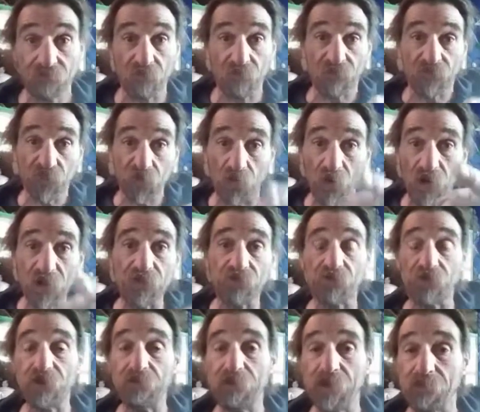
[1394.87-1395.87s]

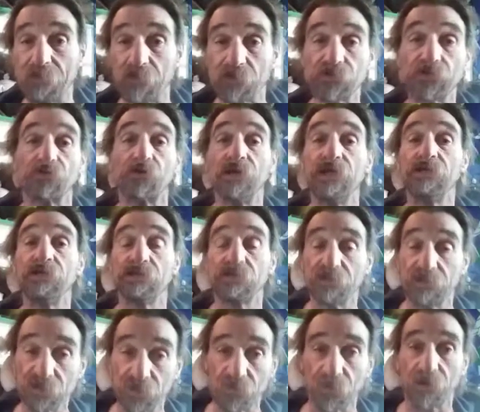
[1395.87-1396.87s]
23 people joined
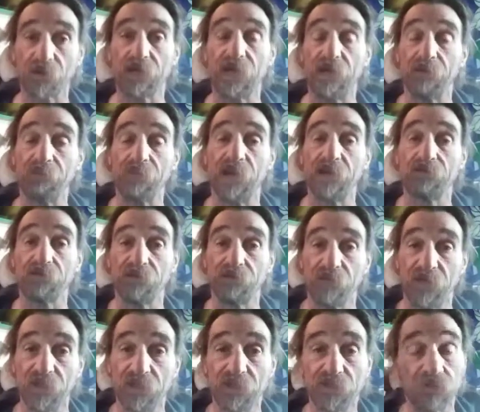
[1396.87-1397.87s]
the Twitter campaign with
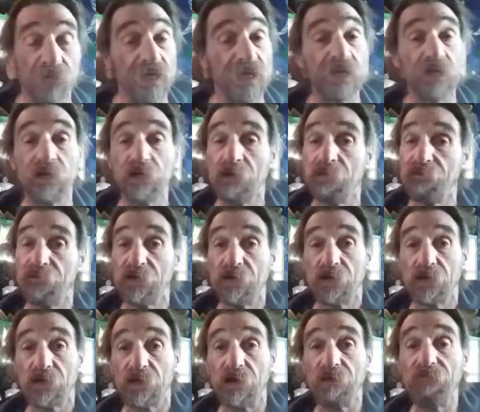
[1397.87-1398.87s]
me this week.
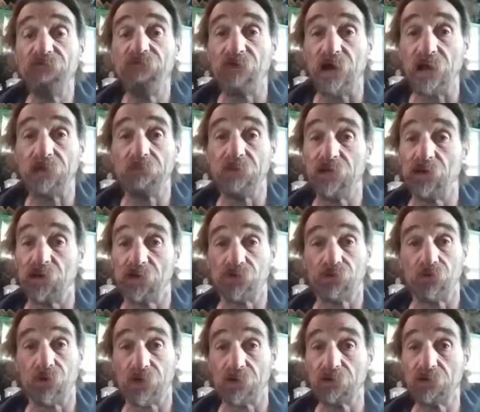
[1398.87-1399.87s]
Come find me on
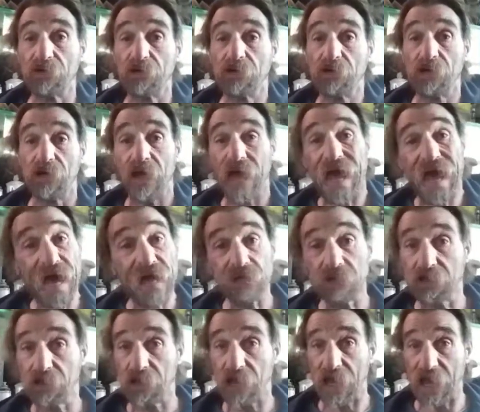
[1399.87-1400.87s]
Twitter,
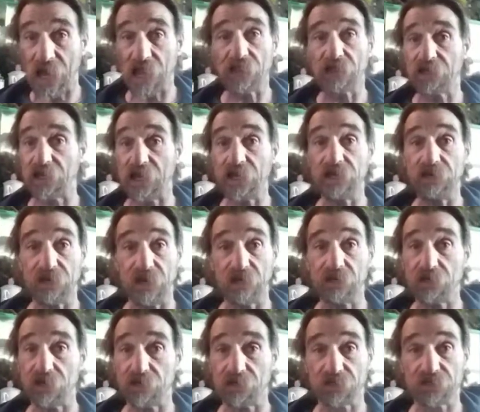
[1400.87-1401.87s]
at Alladay
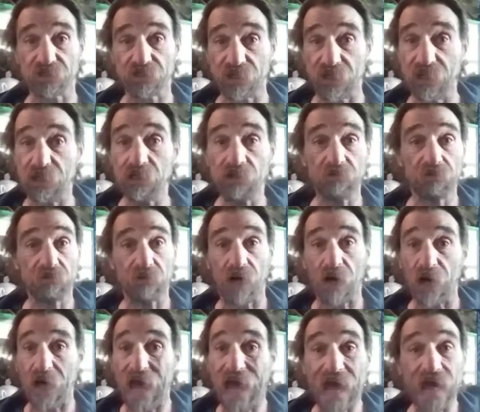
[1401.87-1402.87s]
LLC,
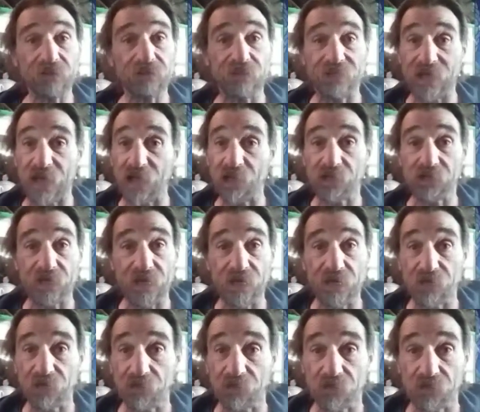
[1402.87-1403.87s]
at the Alladay
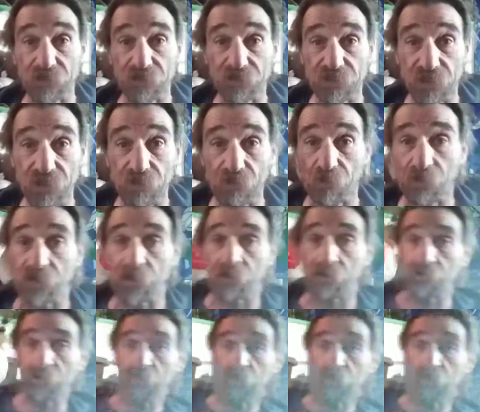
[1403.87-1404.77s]
LLC. We're there.